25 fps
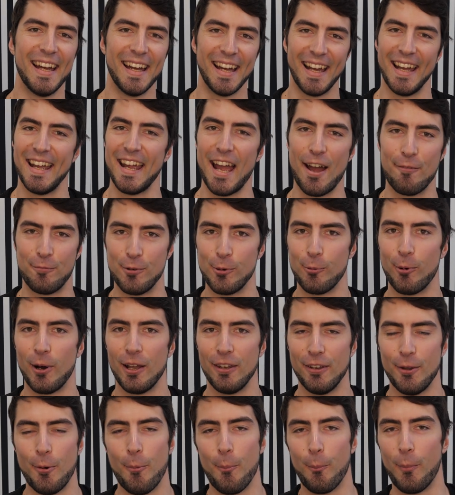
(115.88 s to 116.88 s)
Hey
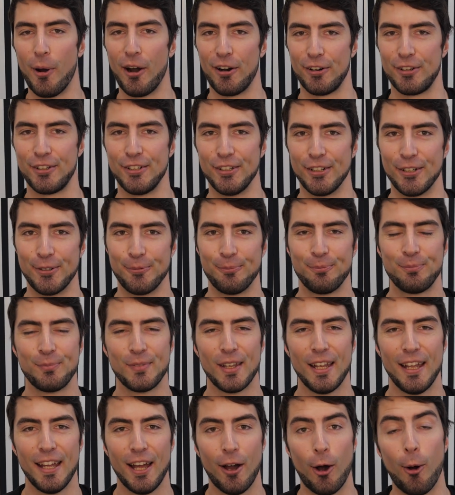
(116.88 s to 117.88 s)
everyone, Mark here.
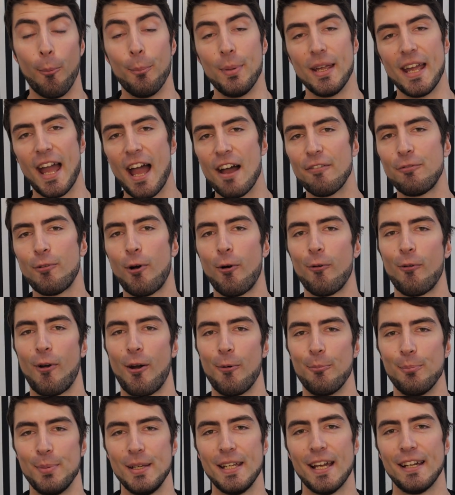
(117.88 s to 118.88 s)
On behalf of
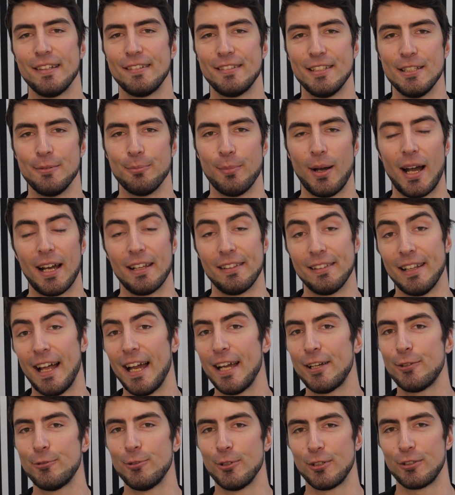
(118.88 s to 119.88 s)
our BI team, I'd
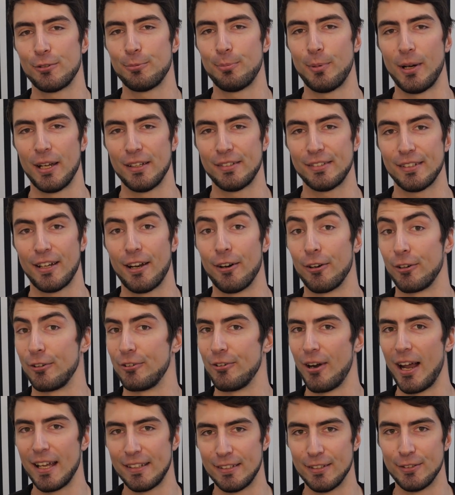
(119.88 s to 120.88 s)
like to express our
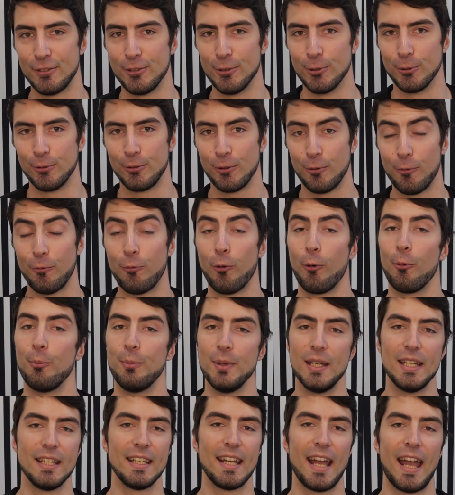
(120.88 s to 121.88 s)
gratitude for
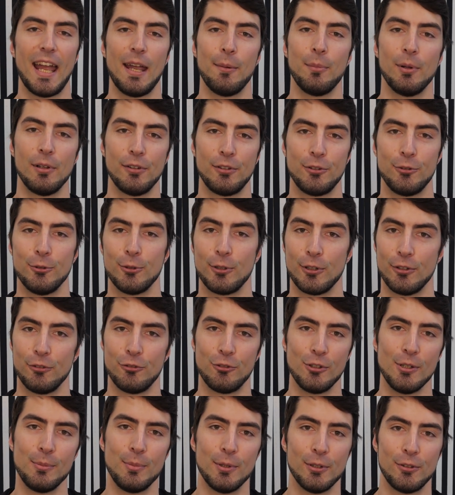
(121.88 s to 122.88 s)
being able to
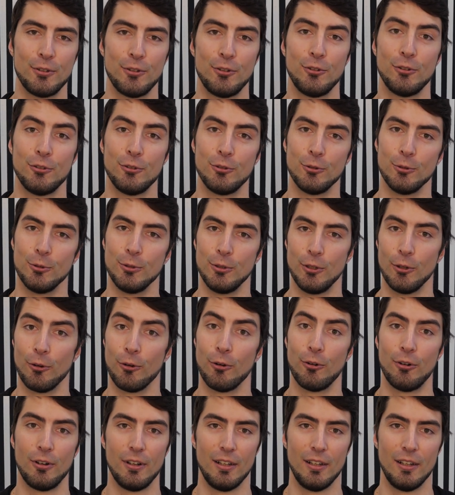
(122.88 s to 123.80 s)
contribute to your